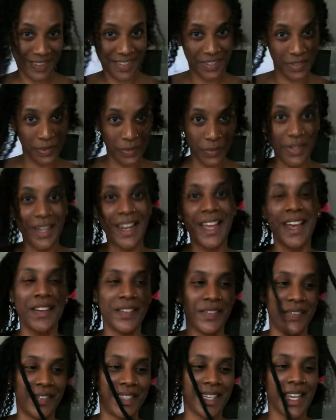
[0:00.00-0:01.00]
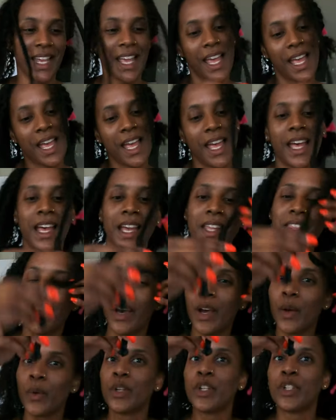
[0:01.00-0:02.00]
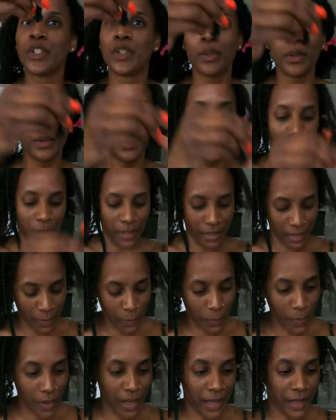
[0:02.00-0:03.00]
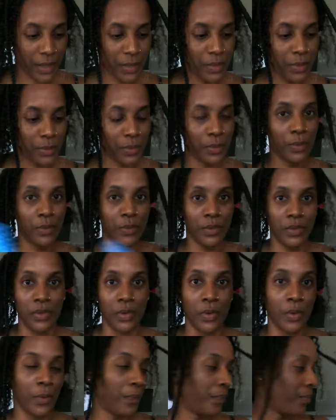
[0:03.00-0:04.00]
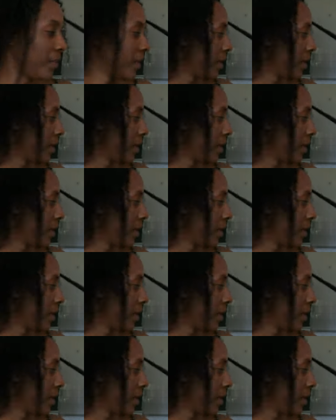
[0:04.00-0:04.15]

2 left. I thought I would show you quickly what I do. So